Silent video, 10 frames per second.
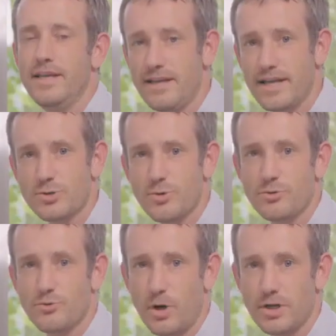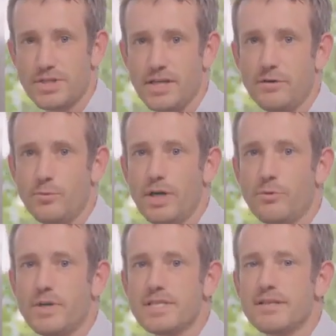In gastroenterology,
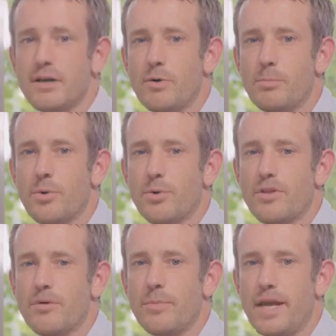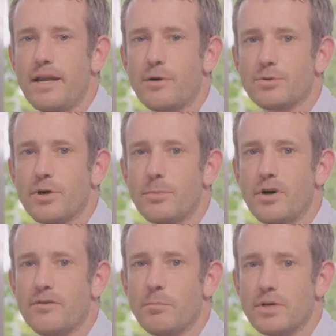we recently reported the main
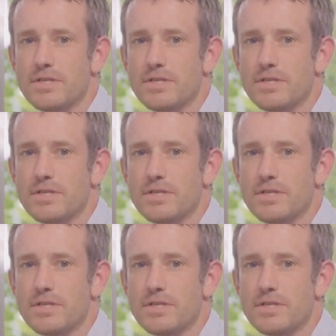outcome of a